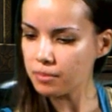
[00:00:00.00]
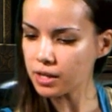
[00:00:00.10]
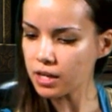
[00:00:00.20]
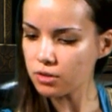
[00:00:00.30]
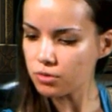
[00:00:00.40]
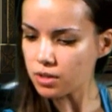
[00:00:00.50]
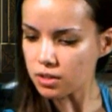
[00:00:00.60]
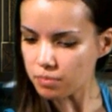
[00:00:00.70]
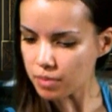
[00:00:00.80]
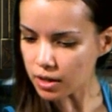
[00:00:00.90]
I'm looking through
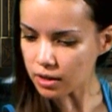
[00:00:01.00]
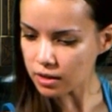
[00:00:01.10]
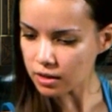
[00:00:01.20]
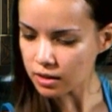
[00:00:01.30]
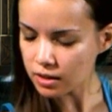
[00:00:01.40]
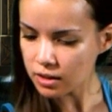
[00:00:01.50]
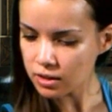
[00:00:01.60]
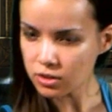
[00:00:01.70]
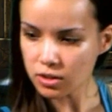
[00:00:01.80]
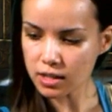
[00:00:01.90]
this book,
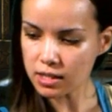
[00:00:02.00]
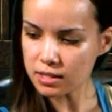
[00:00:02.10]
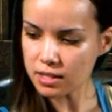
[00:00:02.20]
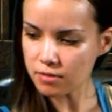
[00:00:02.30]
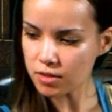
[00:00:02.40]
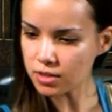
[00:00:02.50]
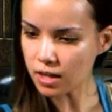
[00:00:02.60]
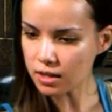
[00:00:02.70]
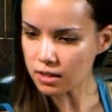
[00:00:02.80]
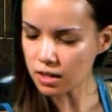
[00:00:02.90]
trying to see if there's
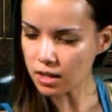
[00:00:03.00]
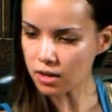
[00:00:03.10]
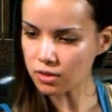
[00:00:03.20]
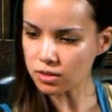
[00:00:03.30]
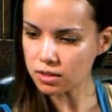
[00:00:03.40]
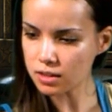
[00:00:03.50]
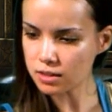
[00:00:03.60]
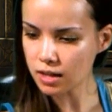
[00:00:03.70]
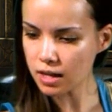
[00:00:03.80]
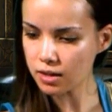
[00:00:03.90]
anything else
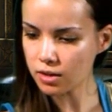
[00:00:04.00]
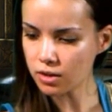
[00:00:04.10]
that's like